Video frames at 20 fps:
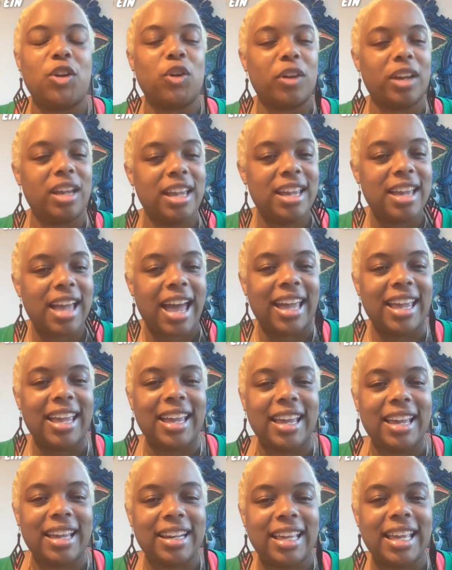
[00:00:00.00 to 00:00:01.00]
Your
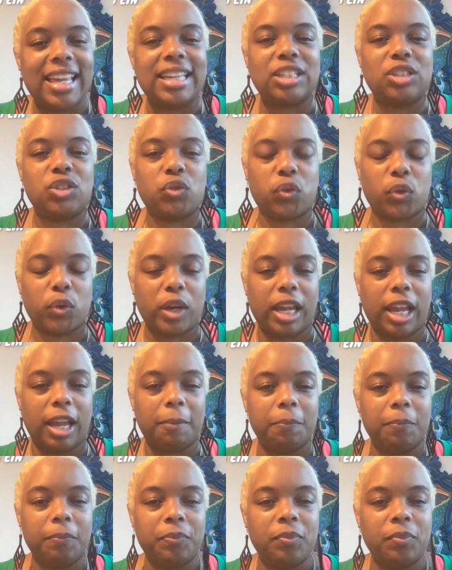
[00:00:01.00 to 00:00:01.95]
EIN is free.